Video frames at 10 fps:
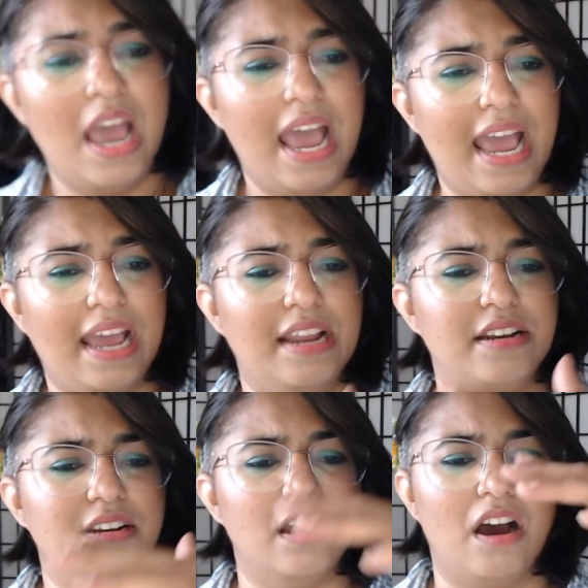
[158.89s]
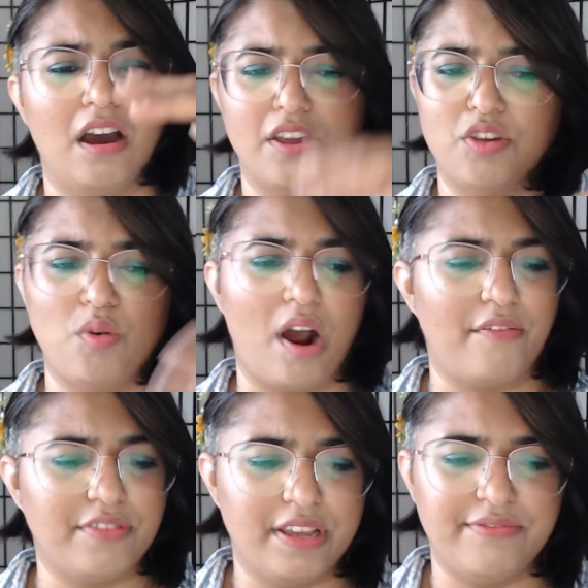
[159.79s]
and
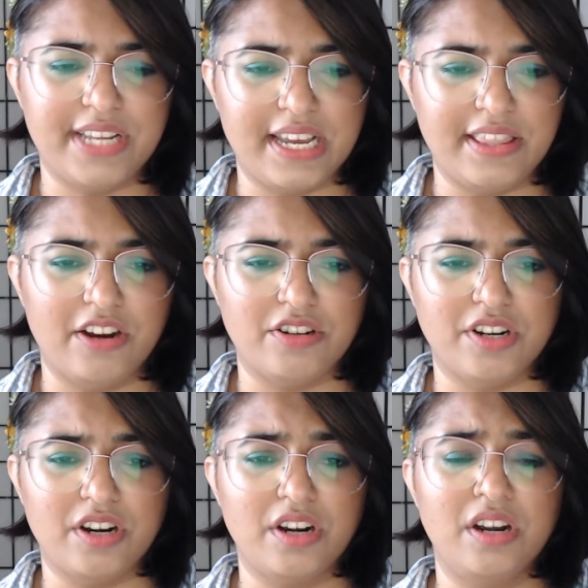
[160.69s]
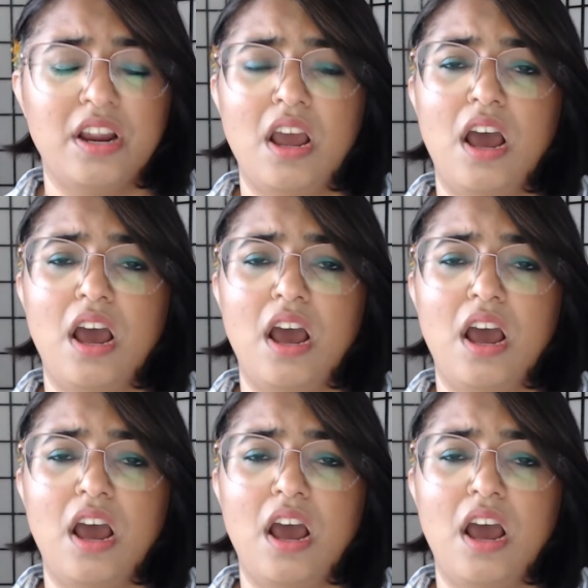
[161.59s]
after they've taken their turn,